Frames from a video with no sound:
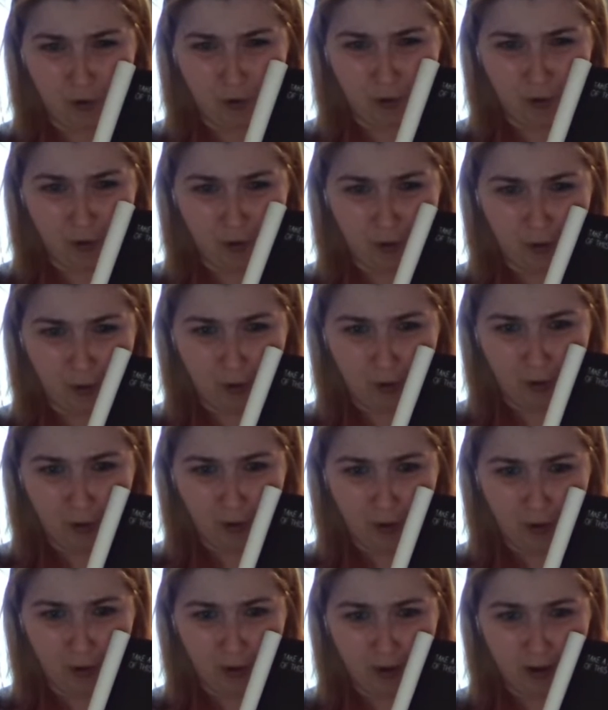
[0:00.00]

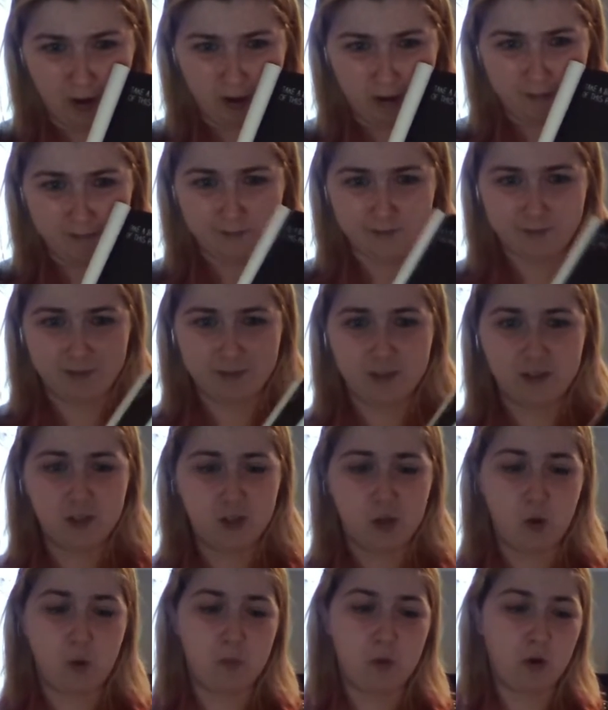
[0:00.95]

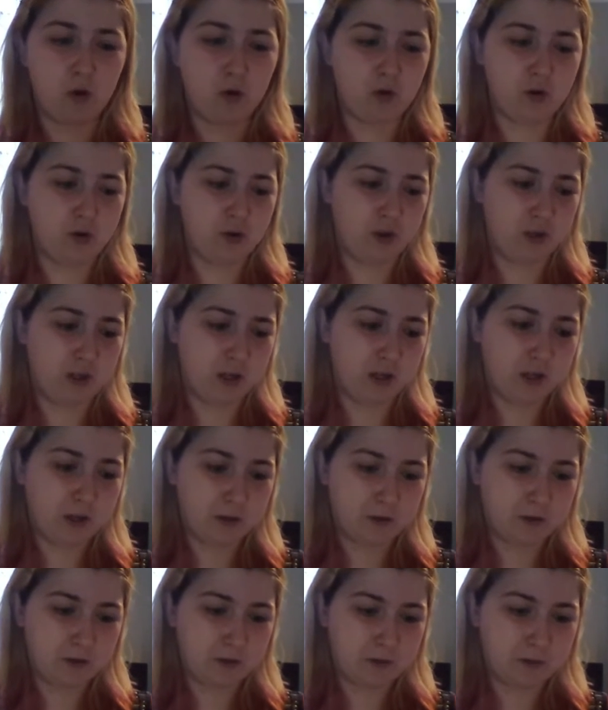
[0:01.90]
so I'm not going to do that.